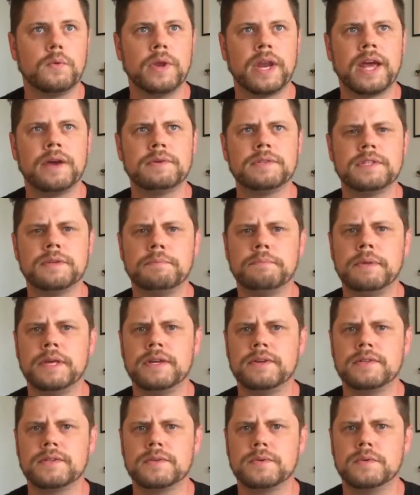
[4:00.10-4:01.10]
I was in
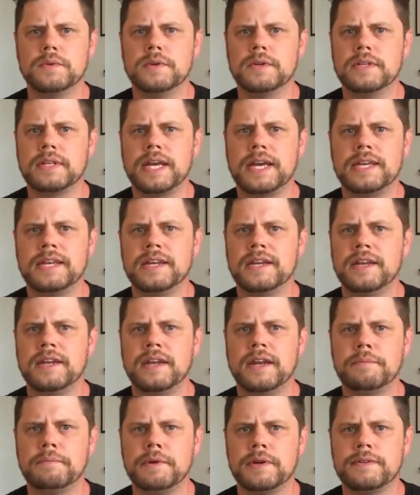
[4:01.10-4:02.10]
middle school, I did a
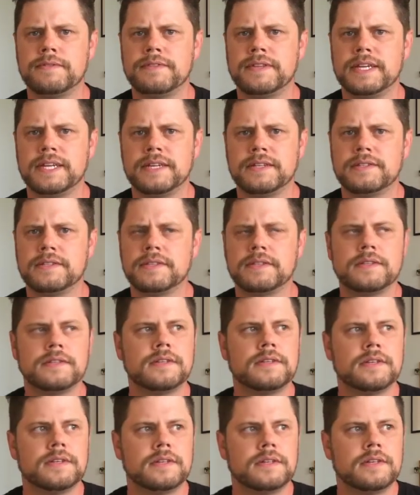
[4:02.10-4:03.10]
number of things
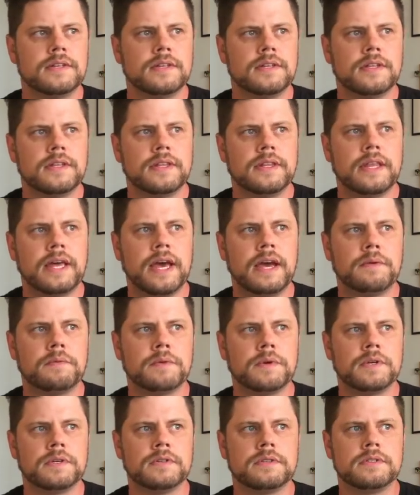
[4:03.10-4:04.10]
that
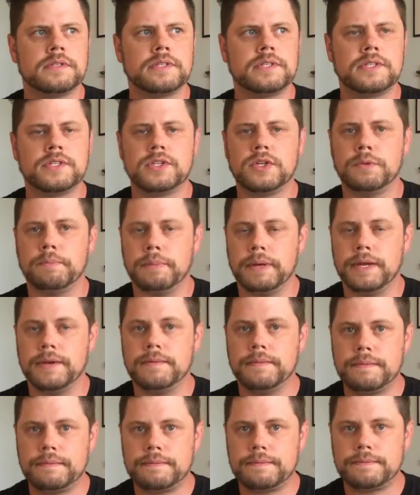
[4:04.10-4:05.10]
were stupid,
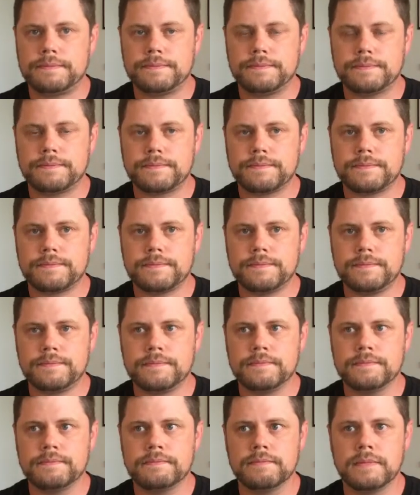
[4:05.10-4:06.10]

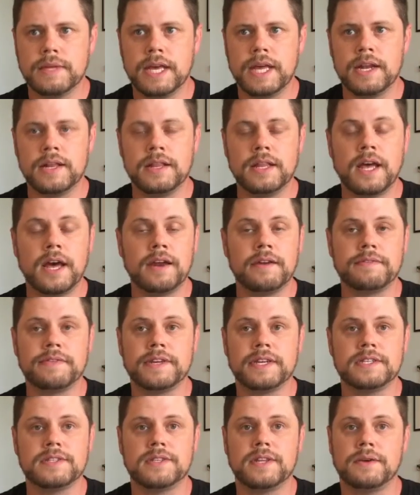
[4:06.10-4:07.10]
and a lot of
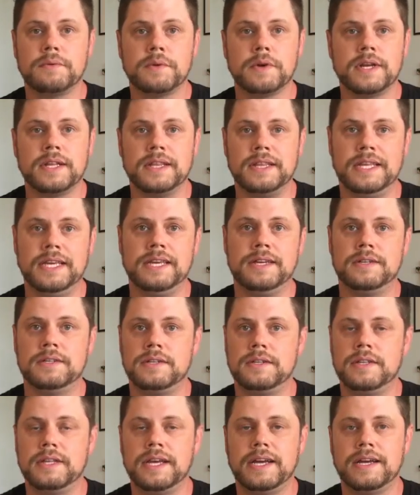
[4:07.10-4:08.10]
things that were
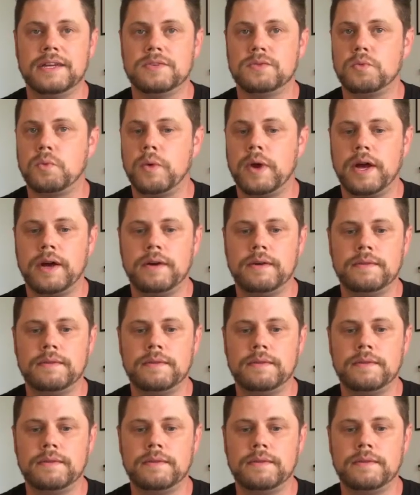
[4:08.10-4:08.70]
illegal as well.